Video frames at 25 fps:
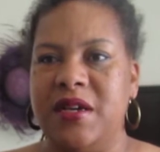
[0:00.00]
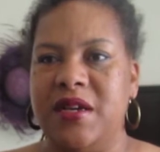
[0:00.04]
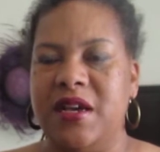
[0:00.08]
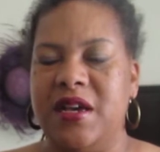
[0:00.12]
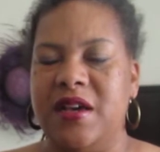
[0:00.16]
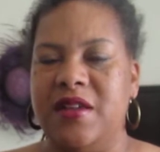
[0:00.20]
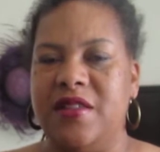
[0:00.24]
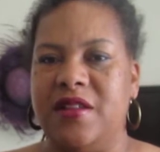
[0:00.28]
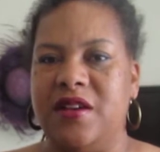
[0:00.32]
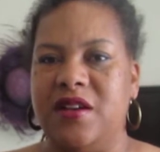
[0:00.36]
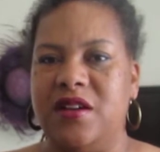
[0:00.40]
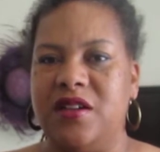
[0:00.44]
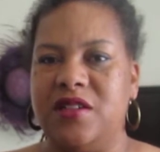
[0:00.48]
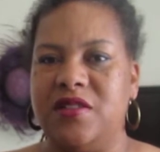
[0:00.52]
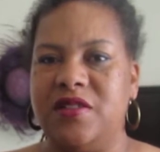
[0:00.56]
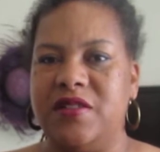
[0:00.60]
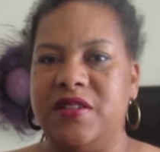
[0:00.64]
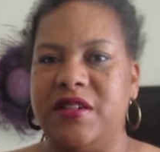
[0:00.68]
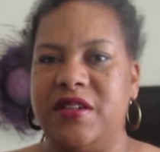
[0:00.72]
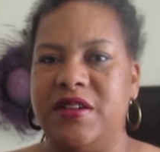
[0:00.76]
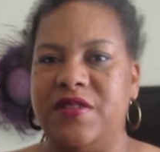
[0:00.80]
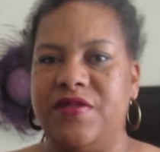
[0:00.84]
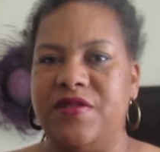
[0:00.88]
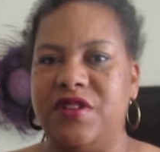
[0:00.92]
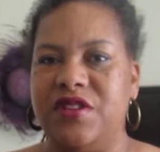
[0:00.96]
and those would
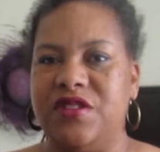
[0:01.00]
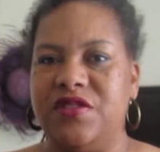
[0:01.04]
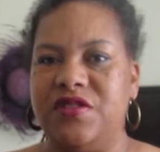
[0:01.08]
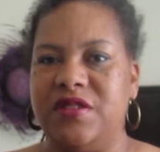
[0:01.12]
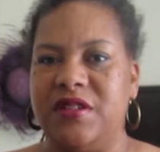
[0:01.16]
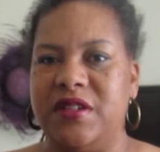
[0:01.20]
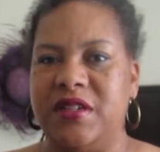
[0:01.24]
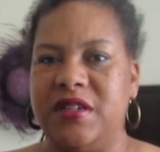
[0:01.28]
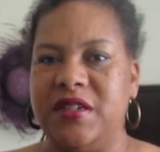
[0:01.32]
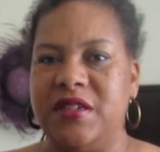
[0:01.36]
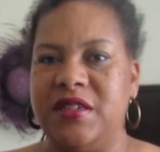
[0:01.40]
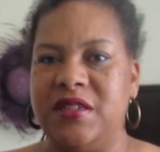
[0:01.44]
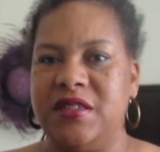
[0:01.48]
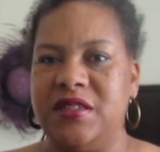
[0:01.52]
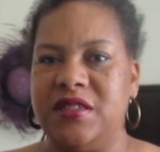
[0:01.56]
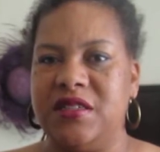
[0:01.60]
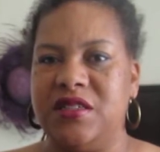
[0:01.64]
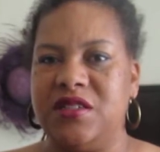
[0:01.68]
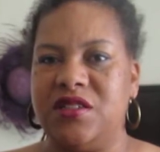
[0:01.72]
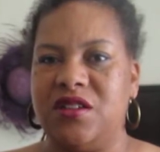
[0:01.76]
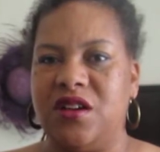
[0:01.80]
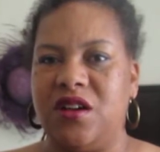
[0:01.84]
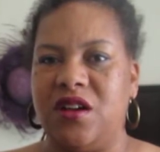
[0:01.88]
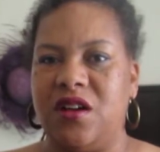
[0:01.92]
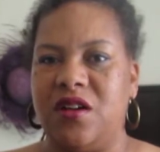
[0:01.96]
eventually
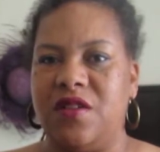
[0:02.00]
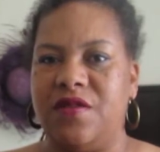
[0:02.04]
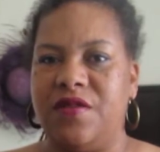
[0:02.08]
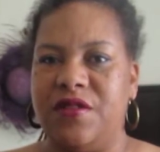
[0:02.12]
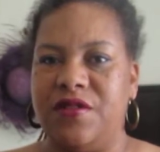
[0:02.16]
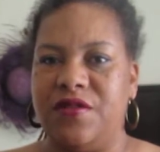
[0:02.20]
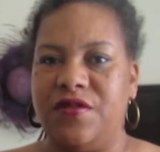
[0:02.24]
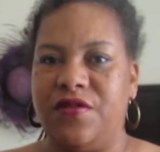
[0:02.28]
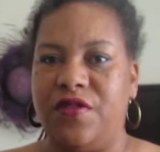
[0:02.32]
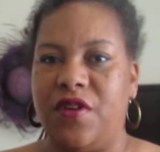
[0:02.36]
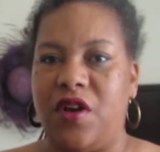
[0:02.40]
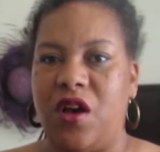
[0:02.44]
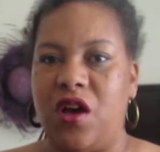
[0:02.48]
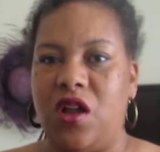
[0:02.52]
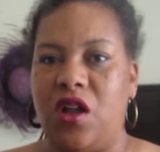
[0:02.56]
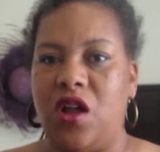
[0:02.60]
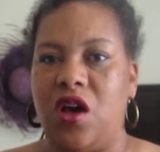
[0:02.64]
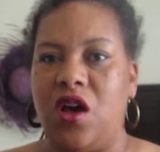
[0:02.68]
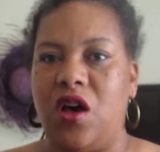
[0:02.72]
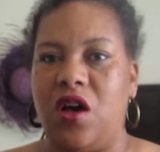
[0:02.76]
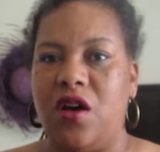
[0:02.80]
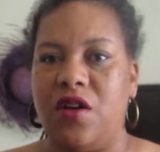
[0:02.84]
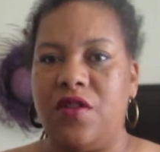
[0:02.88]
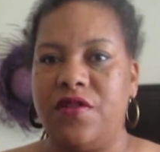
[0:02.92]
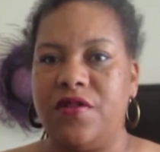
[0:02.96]
dissolve and fall
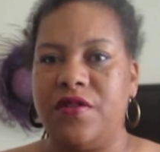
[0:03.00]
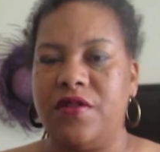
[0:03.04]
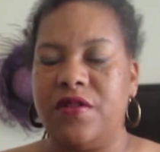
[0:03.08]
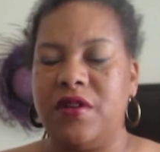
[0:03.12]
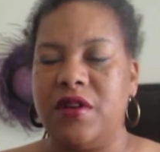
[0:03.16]
off.